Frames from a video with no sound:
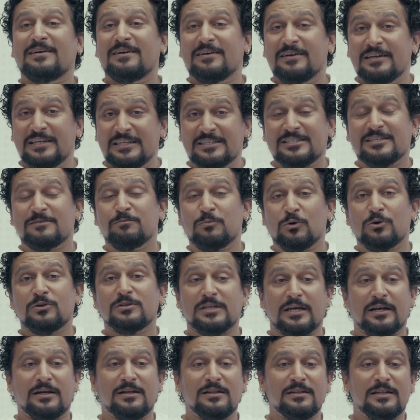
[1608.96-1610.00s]
it's a
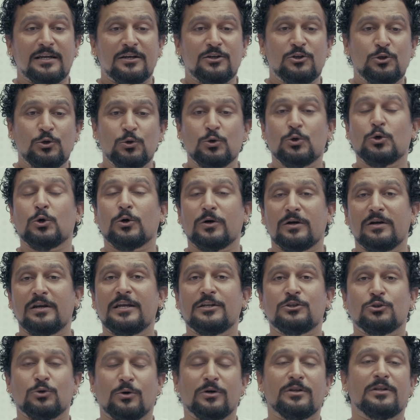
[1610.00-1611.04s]
motorcycle that you could
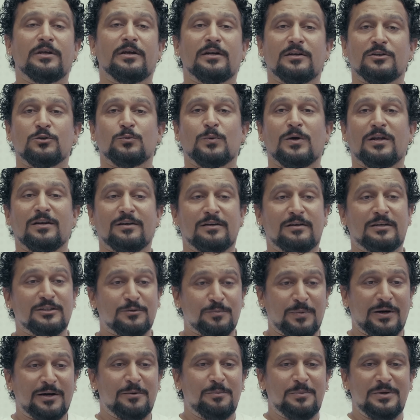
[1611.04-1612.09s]
enjoy there as well,
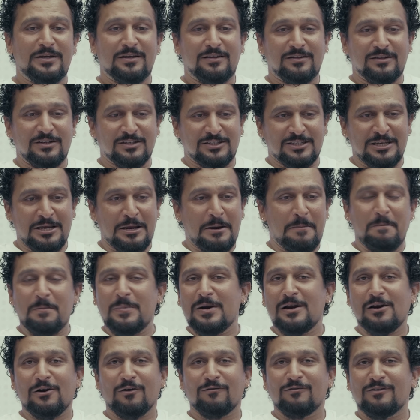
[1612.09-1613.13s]
despite being this
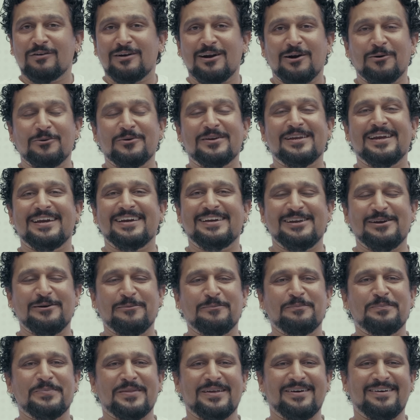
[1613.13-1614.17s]
middle of the ground
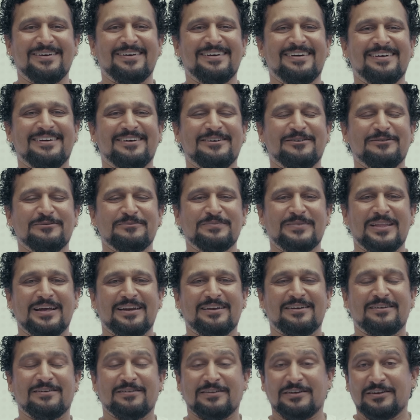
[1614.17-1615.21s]
KTM
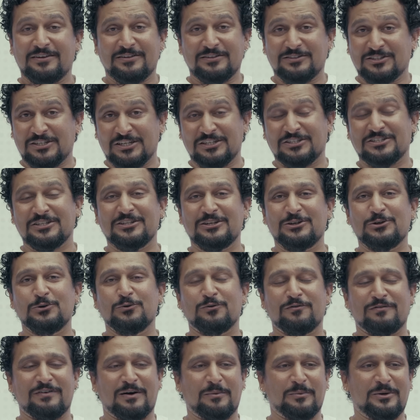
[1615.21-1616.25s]
that sits in the
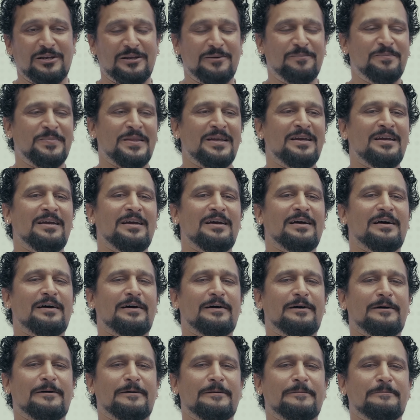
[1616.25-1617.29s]
Duke family.
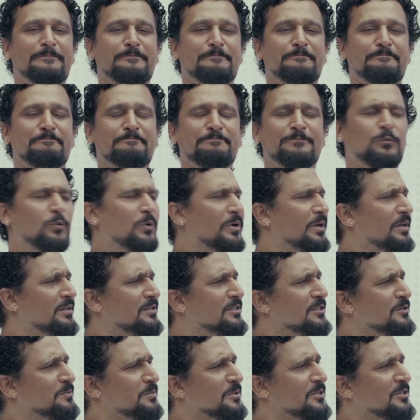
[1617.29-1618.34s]
What
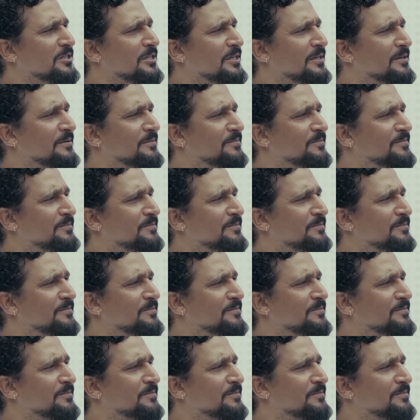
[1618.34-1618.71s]
else is missing?